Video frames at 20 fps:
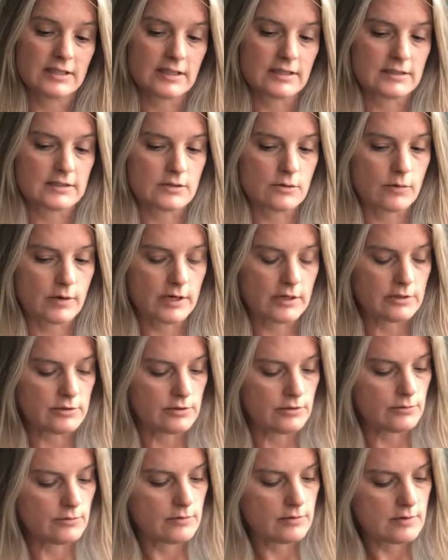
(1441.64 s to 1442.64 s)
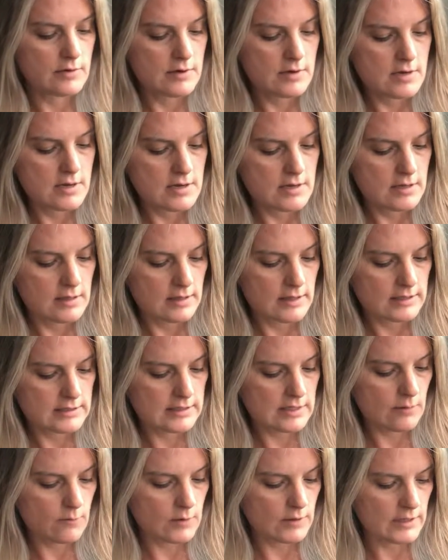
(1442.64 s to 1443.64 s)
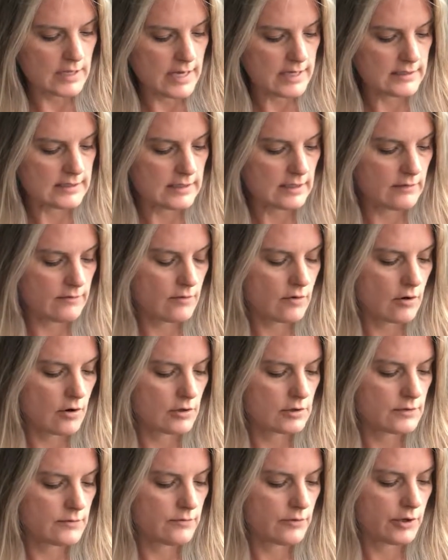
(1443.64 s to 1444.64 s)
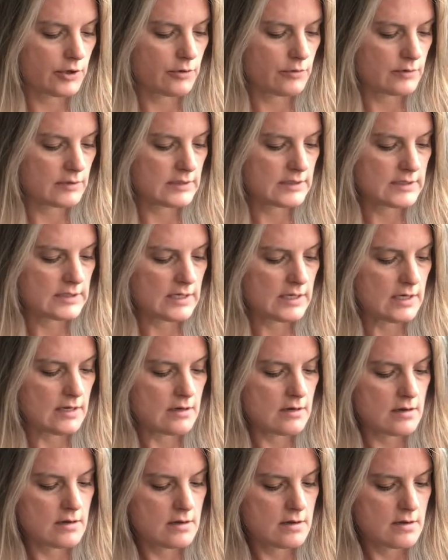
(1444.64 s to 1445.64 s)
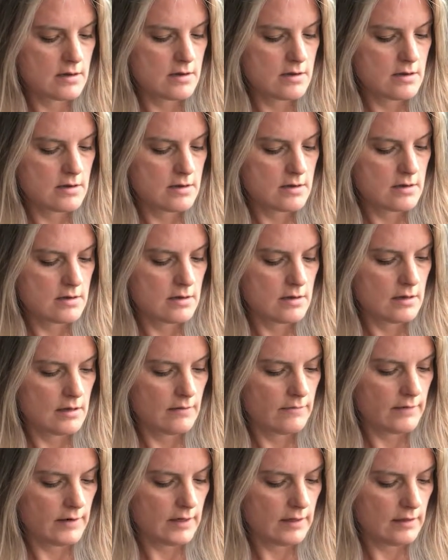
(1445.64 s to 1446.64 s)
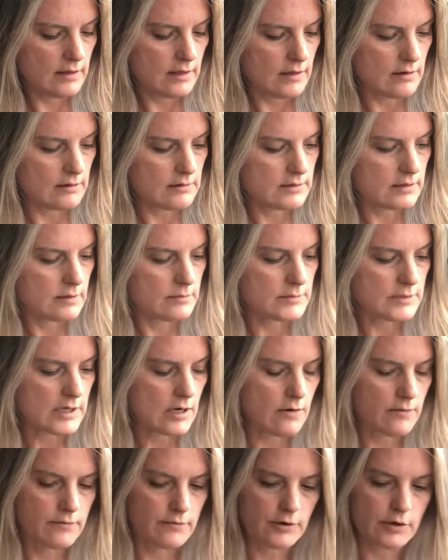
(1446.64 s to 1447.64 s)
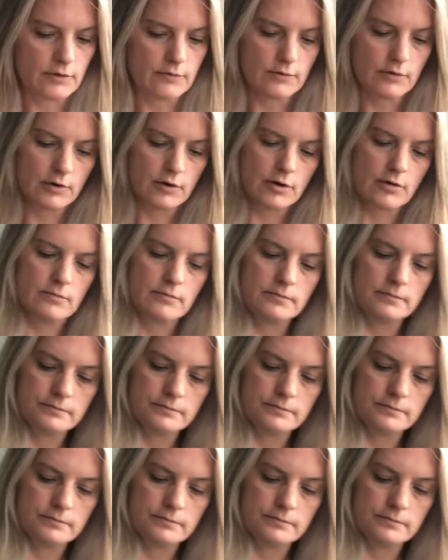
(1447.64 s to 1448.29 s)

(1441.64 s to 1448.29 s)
like it's going to. Let's get one last set of cards for you and see if anything else comes out for you, Virgo.